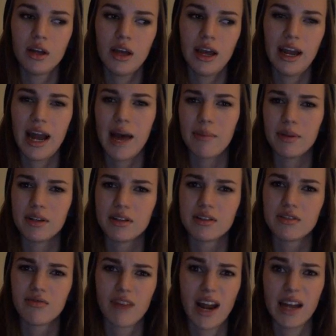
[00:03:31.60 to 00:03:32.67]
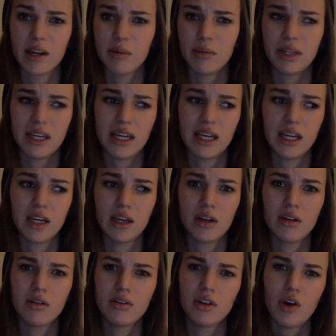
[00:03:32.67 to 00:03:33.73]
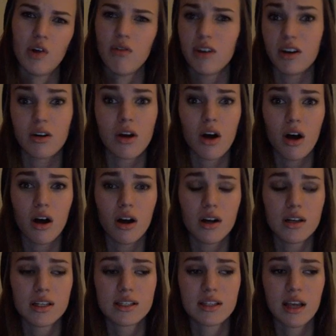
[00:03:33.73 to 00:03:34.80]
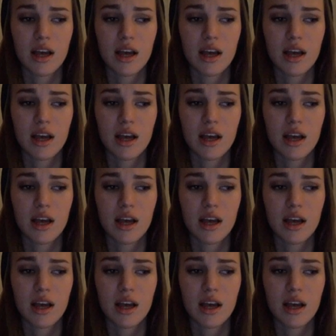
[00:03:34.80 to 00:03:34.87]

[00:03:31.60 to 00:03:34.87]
it happens randomly, no real cause.